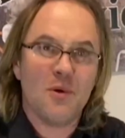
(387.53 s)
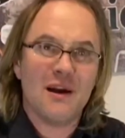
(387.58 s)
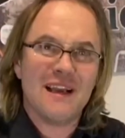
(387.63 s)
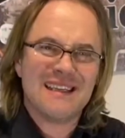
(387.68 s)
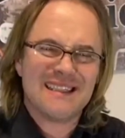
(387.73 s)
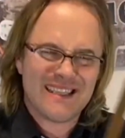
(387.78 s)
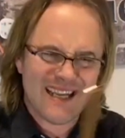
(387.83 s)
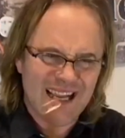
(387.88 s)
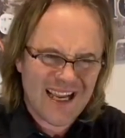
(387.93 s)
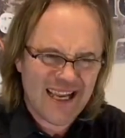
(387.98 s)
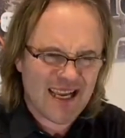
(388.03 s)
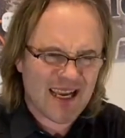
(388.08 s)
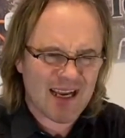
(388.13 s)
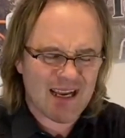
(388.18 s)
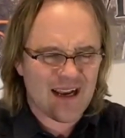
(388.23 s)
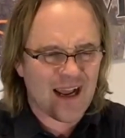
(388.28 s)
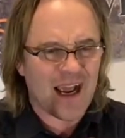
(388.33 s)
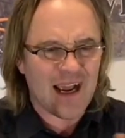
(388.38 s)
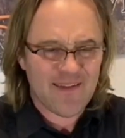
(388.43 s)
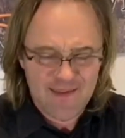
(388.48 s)
but it's
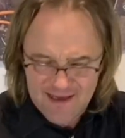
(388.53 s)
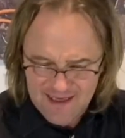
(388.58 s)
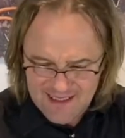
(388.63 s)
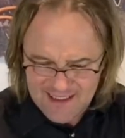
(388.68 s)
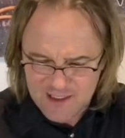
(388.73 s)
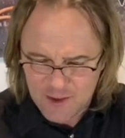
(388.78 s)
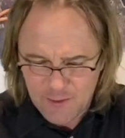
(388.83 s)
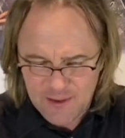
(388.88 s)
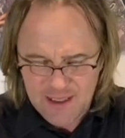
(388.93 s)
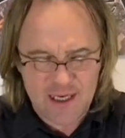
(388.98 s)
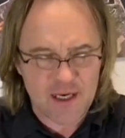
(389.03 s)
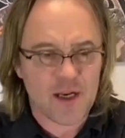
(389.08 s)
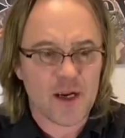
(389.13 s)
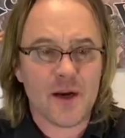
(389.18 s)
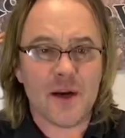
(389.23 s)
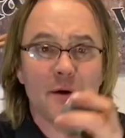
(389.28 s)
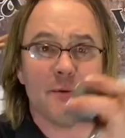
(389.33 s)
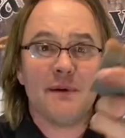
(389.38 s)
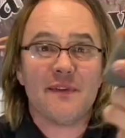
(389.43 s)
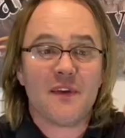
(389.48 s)
taken, I think it's quicker
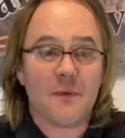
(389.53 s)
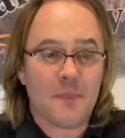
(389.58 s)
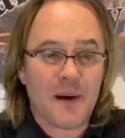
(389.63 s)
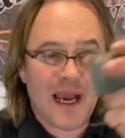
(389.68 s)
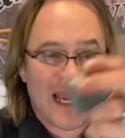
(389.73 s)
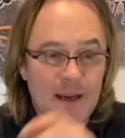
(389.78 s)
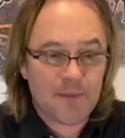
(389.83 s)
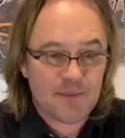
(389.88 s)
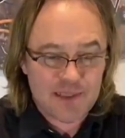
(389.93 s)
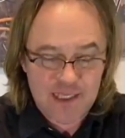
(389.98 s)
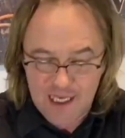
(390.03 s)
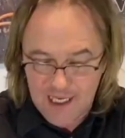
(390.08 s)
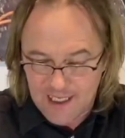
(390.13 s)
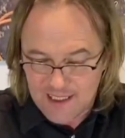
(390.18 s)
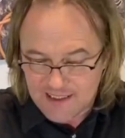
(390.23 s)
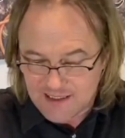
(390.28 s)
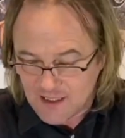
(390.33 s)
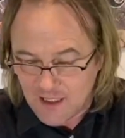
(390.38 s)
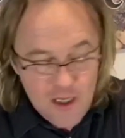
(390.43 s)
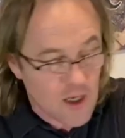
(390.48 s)
doing it with the pipe
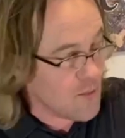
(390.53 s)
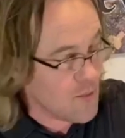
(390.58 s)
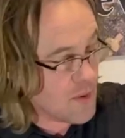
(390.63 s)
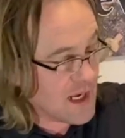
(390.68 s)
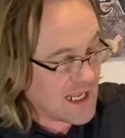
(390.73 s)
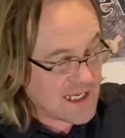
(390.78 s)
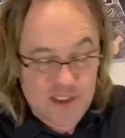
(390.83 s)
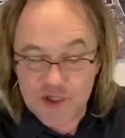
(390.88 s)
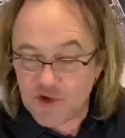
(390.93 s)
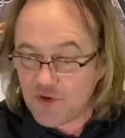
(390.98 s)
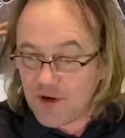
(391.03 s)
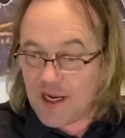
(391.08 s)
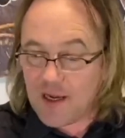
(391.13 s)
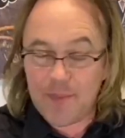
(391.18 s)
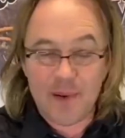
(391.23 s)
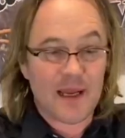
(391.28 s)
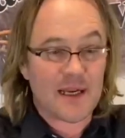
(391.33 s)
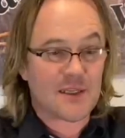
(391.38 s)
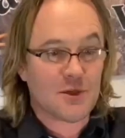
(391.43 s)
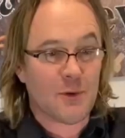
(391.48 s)
slice. Well, let's try
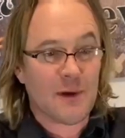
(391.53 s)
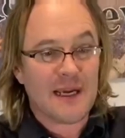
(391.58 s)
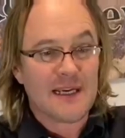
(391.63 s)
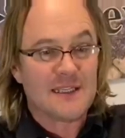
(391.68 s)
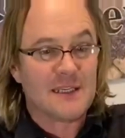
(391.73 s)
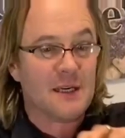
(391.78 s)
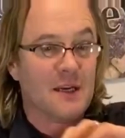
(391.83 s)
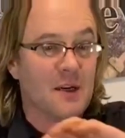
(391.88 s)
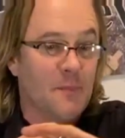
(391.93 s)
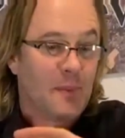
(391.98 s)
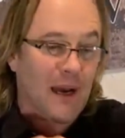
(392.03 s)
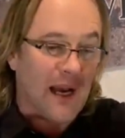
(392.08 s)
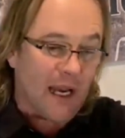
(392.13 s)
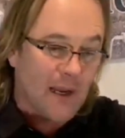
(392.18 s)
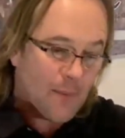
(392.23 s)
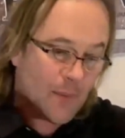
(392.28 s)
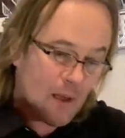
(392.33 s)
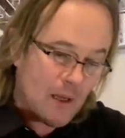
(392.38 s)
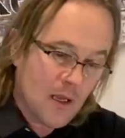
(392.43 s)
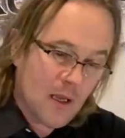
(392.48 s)
a bit of 22
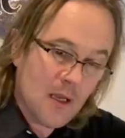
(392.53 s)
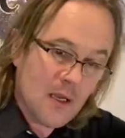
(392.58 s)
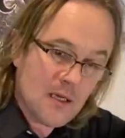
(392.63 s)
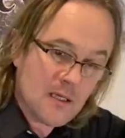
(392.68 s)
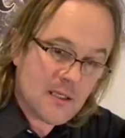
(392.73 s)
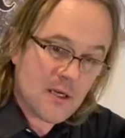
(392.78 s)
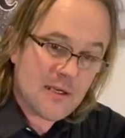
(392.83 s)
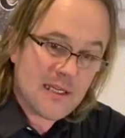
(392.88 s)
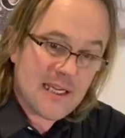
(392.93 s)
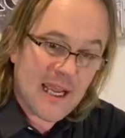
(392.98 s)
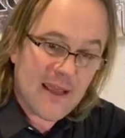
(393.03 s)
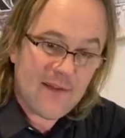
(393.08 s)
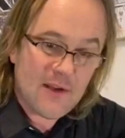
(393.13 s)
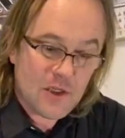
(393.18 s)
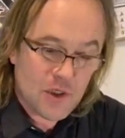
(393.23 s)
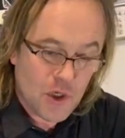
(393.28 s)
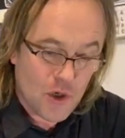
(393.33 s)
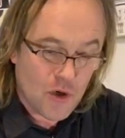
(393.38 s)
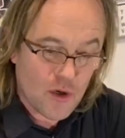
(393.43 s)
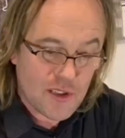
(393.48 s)
pipe. So to get the
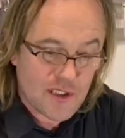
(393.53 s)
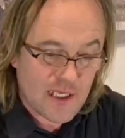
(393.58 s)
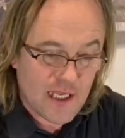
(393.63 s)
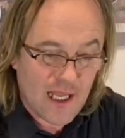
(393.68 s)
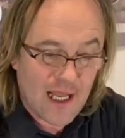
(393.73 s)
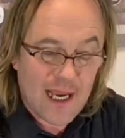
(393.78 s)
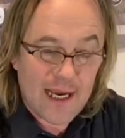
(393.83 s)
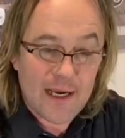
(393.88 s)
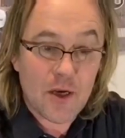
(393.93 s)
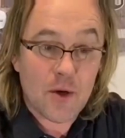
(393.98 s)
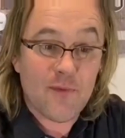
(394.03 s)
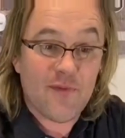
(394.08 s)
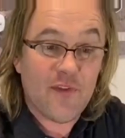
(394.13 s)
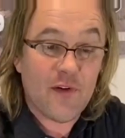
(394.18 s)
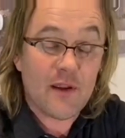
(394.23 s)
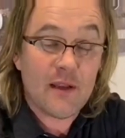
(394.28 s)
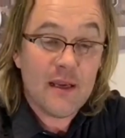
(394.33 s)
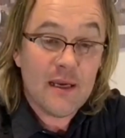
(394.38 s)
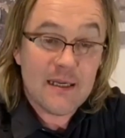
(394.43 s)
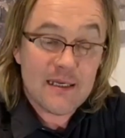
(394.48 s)
jaws to line up
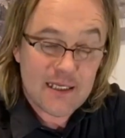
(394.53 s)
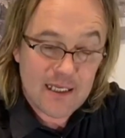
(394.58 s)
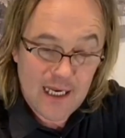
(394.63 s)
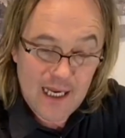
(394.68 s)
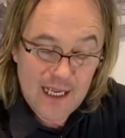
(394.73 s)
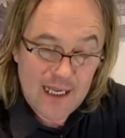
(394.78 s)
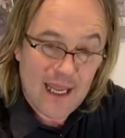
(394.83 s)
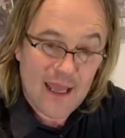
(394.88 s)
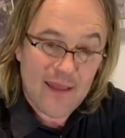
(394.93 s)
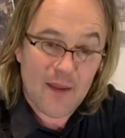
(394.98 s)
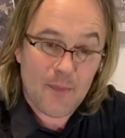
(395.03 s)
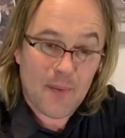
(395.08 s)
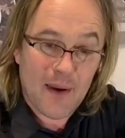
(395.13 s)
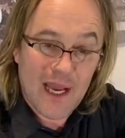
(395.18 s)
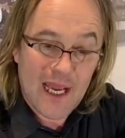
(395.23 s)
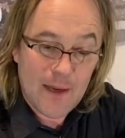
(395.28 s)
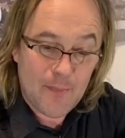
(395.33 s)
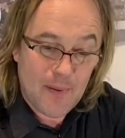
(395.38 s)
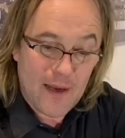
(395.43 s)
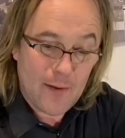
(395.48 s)
get the
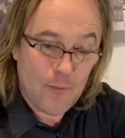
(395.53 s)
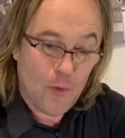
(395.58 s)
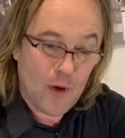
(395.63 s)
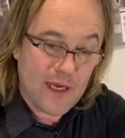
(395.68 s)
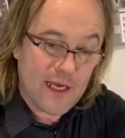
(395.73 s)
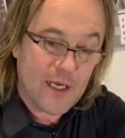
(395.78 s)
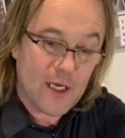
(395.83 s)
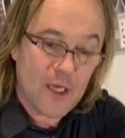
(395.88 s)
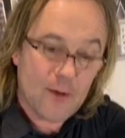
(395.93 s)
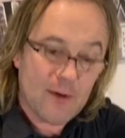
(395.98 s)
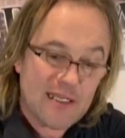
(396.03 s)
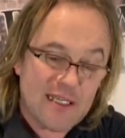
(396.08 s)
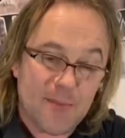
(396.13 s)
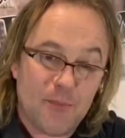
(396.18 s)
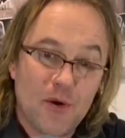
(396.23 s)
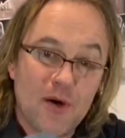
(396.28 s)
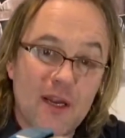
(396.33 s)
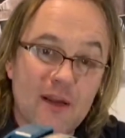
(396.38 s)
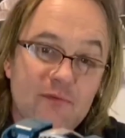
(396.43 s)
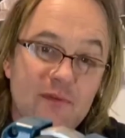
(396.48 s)
pipe in, what you do is you
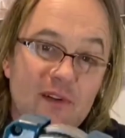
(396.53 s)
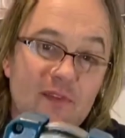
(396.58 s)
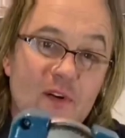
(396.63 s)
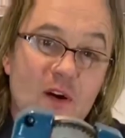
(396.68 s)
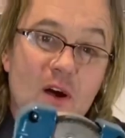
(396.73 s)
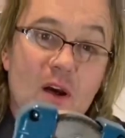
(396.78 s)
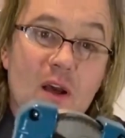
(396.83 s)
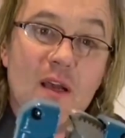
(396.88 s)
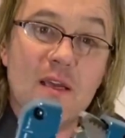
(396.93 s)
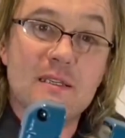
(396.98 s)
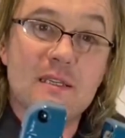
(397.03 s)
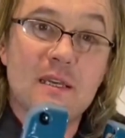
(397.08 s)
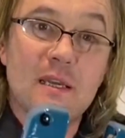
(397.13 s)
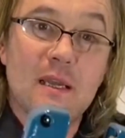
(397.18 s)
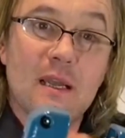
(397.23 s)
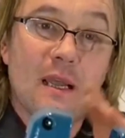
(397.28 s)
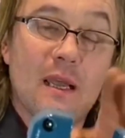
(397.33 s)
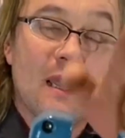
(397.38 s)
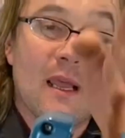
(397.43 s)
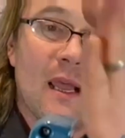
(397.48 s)
put it in
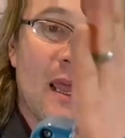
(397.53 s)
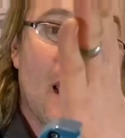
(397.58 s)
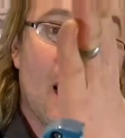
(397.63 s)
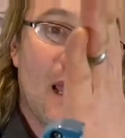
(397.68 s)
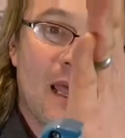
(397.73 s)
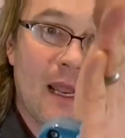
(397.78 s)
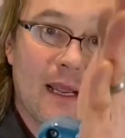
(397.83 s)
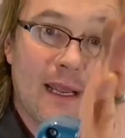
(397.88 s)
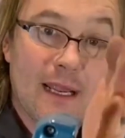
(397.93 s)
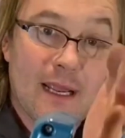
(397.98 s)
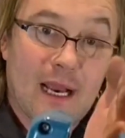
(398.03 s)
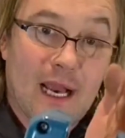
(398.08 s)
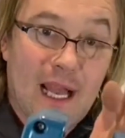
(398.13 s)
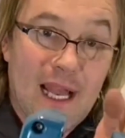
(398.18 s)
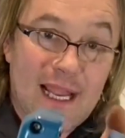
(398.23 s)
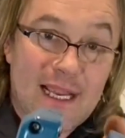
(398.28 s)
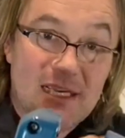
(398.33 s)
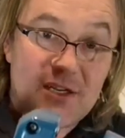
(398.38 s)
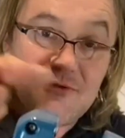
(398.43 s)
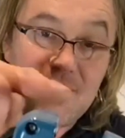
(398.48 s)
reverse and it
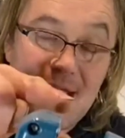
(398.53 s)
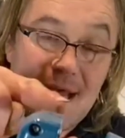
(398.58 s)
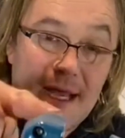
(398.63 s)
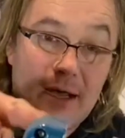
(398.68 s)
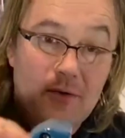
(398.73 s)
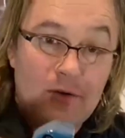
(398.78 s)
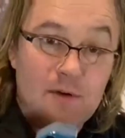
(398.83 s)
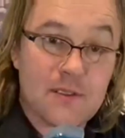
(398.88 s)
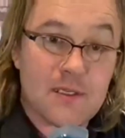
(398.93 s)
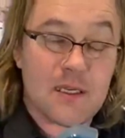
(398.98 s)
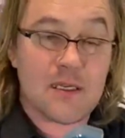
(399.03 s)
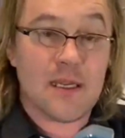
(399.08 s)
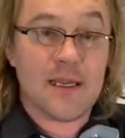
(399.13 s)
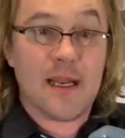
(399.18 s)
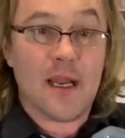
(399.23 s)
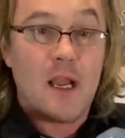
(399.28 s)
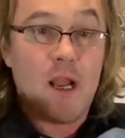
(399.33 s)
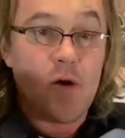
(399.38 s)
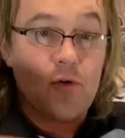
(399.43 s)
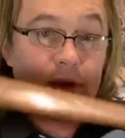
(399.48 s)
clicks round and
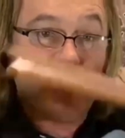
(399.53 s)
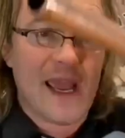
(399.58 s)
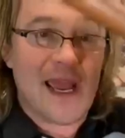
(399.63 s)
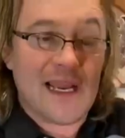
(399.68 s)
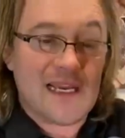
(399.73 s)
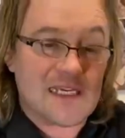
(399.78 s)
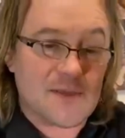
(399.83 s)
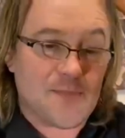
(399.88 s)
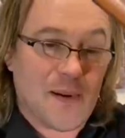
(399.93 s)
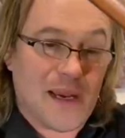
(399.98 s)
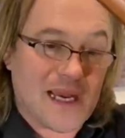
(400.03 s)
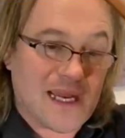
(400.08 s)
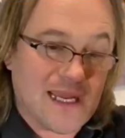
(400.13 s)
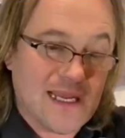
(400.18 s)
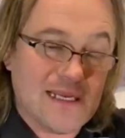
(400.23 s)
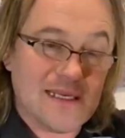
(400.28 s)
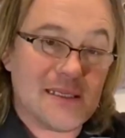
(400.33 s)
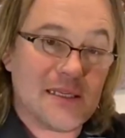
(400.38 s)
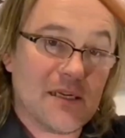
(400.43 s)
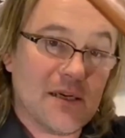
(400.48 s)
it locates back
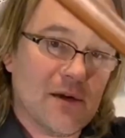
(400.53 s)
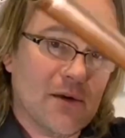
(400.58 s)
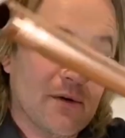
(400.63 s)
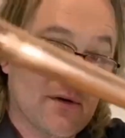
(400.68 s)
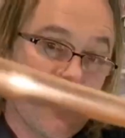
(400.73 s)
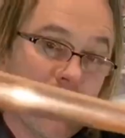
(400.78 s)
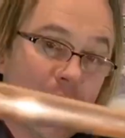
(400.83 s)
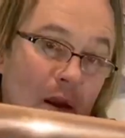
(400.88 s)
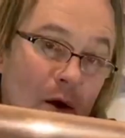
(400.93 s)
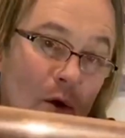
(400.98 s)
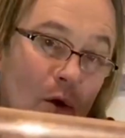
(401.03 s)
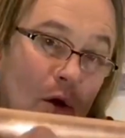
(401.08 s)
into